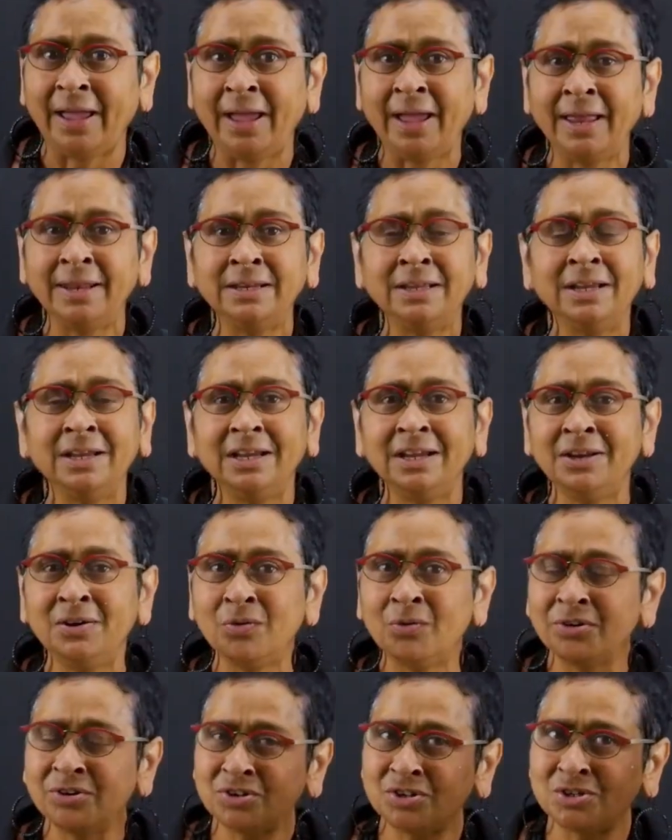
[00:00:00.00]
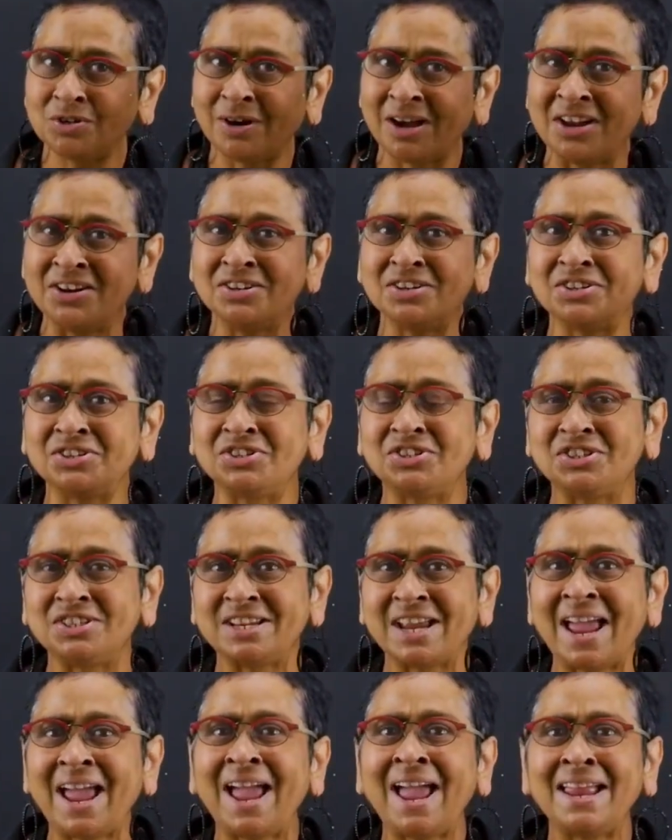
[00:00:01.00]
And in order to
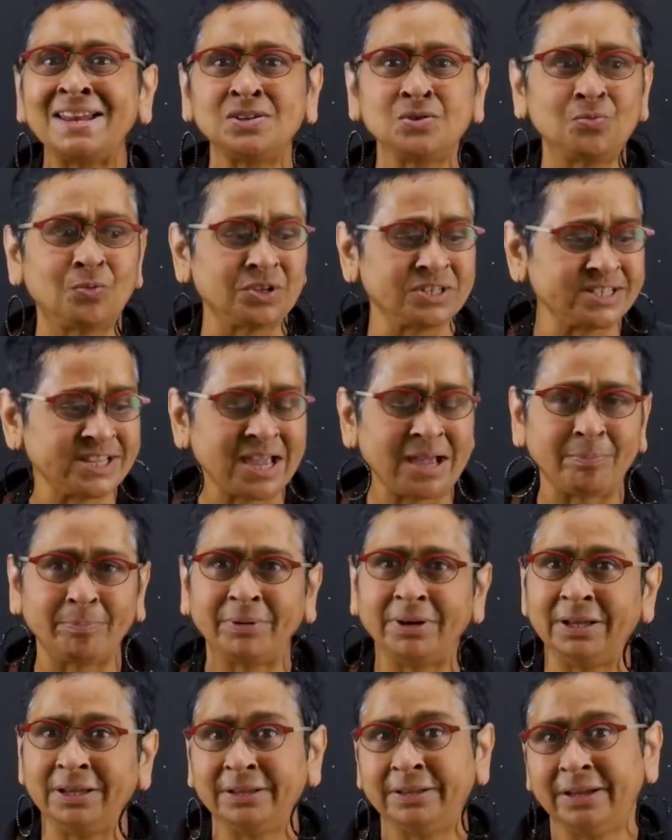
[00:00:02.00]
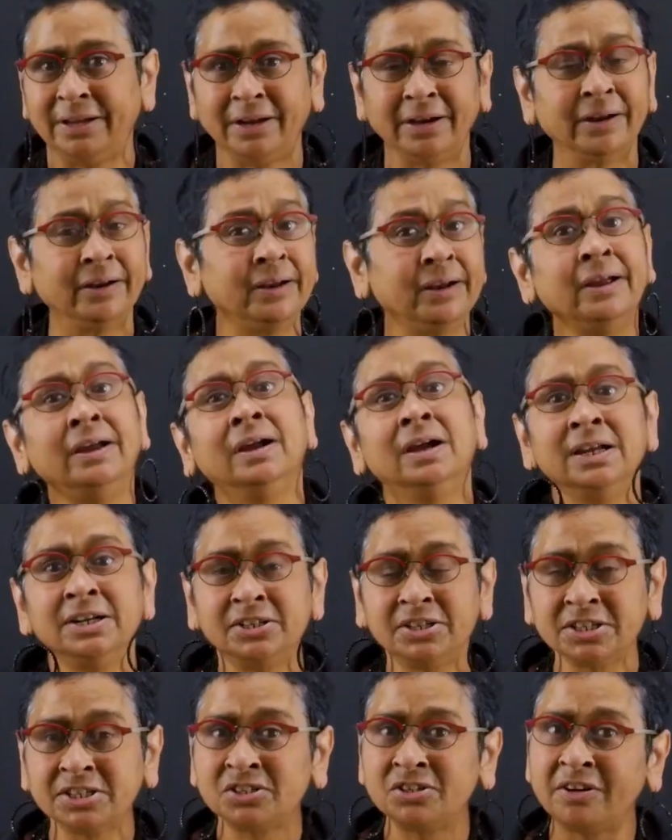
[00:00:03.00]
understand what's happening there,
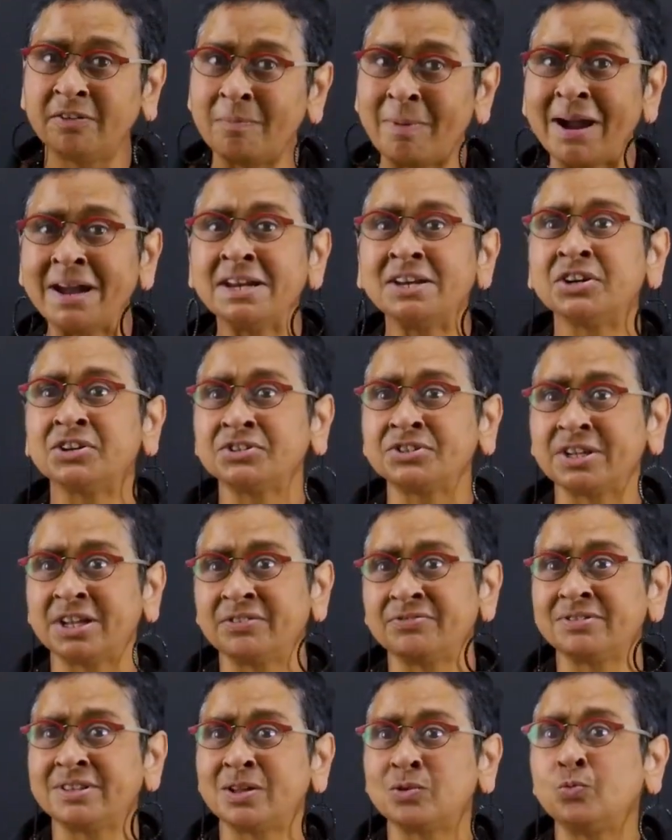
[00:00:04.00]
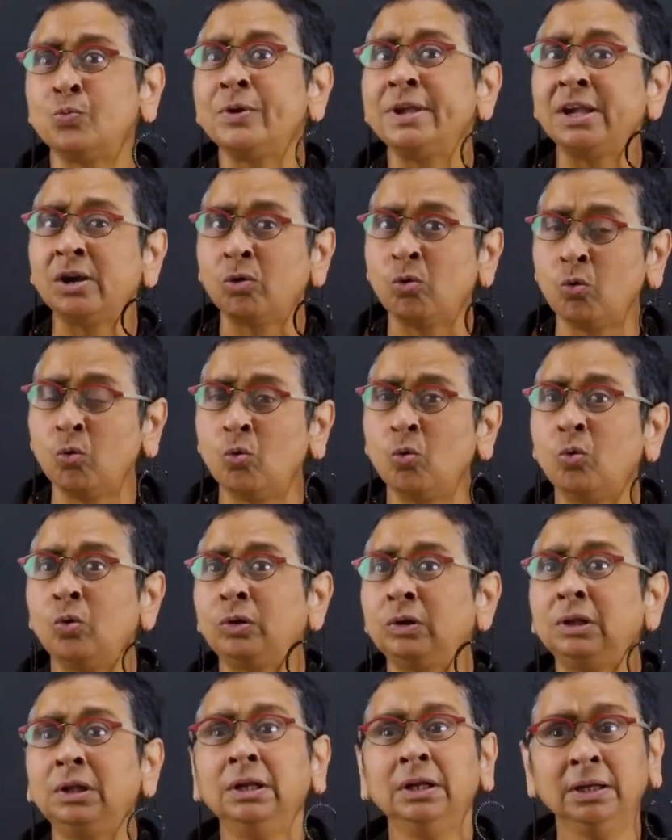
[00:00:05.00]
just remind ourselves that we
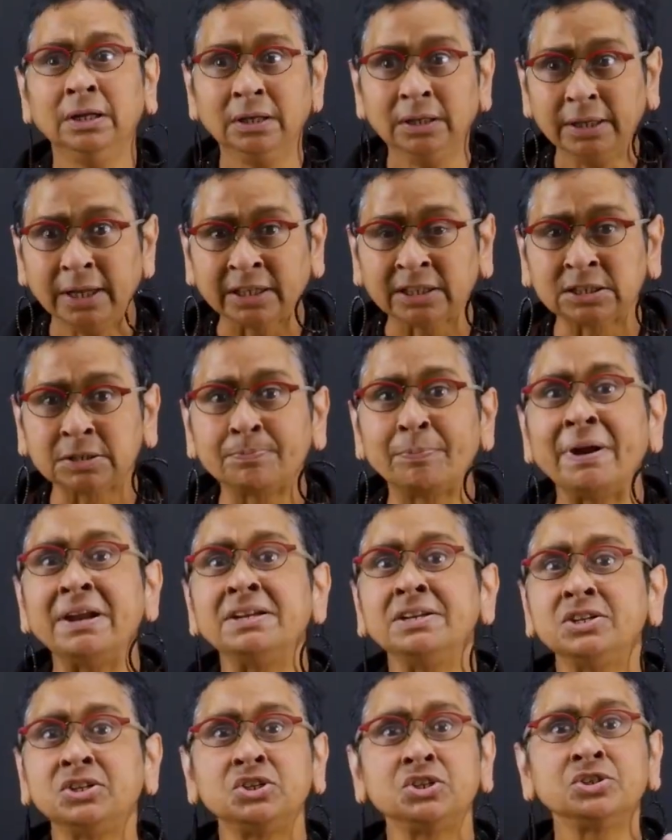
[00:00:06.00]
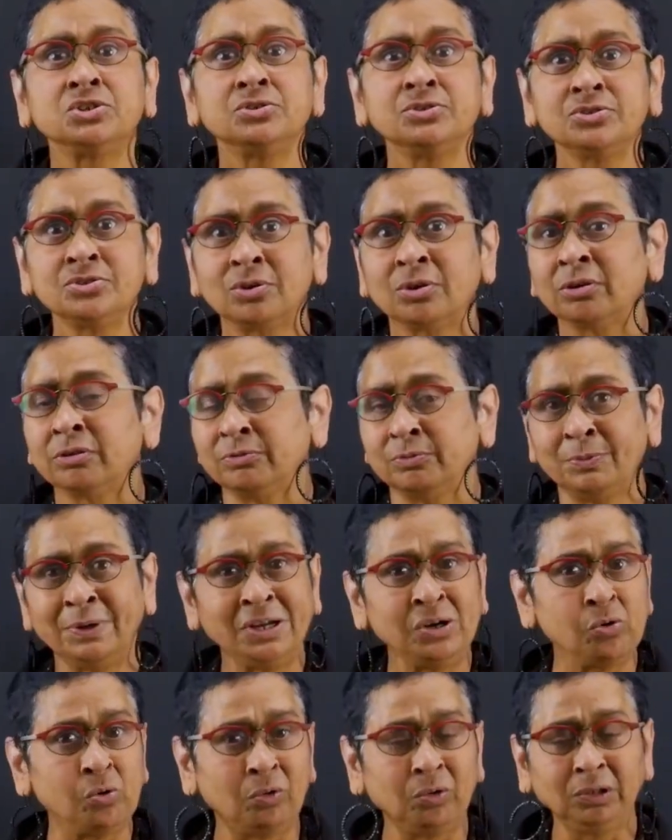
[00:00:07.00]
call expenditures, or we
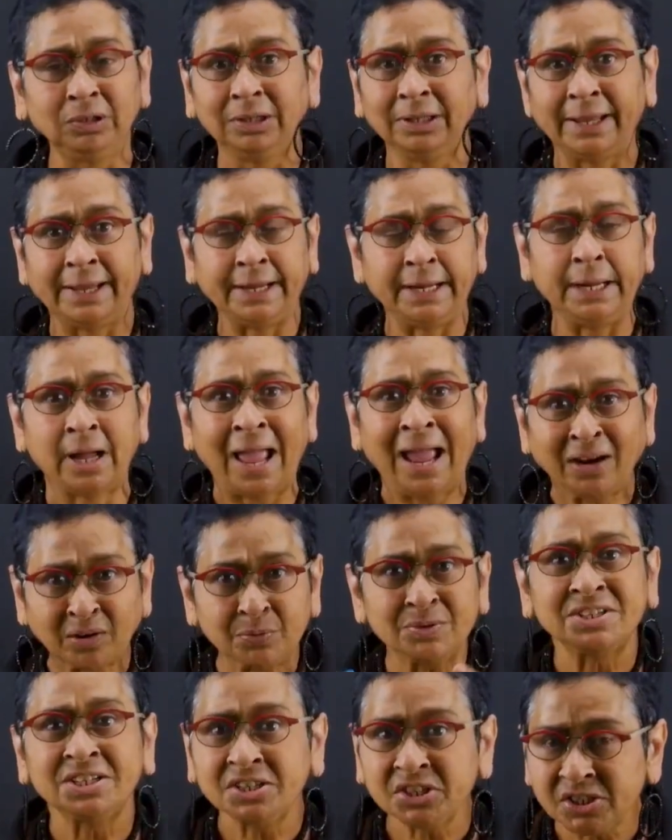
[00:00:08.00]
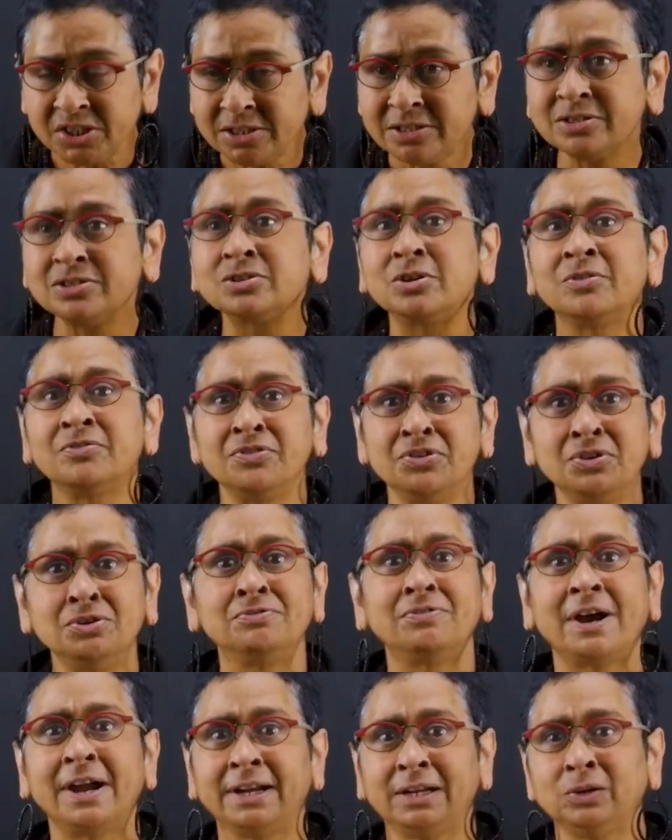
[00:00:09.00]
call like acquisitions of new
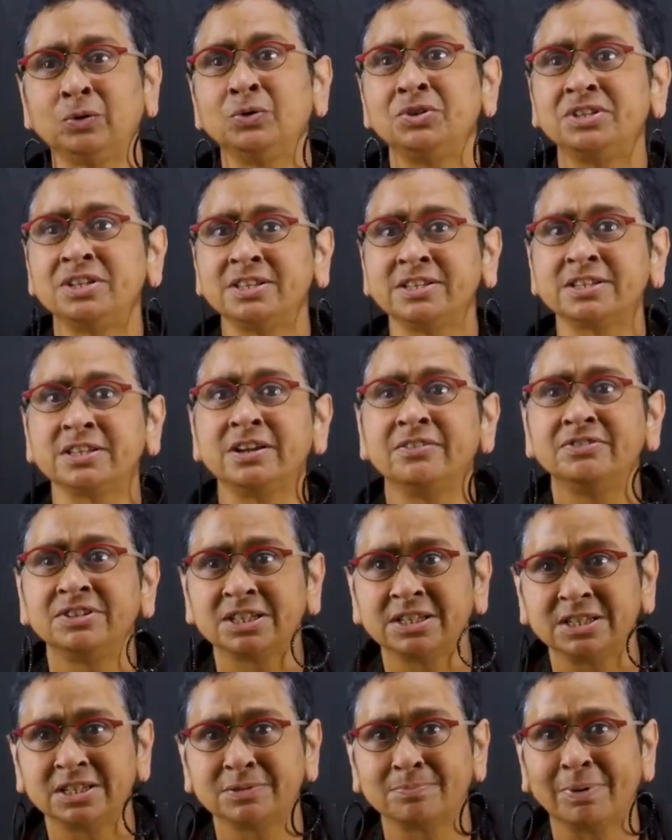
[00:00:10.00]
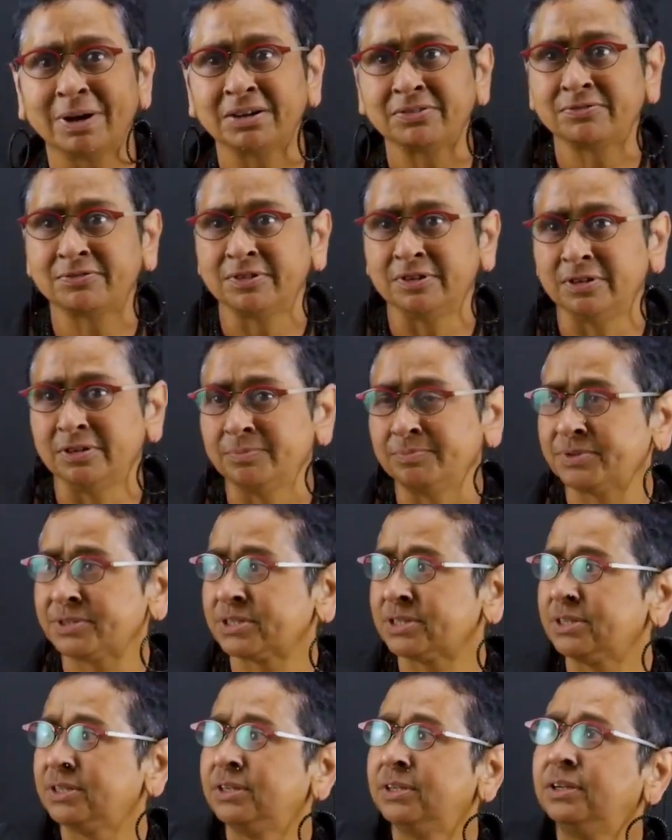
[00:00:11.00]
final goods and services by
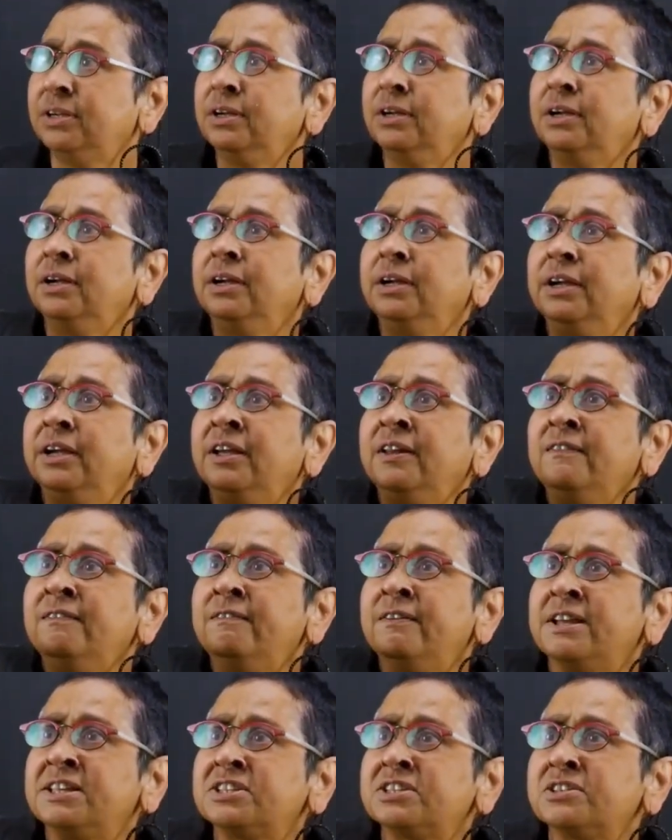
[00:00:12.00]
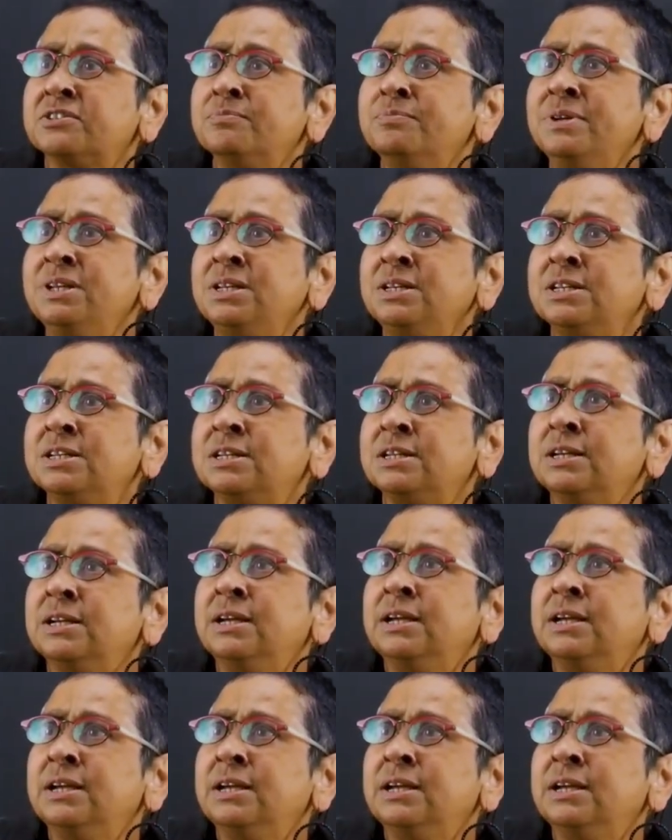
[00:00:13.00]
firms, investment.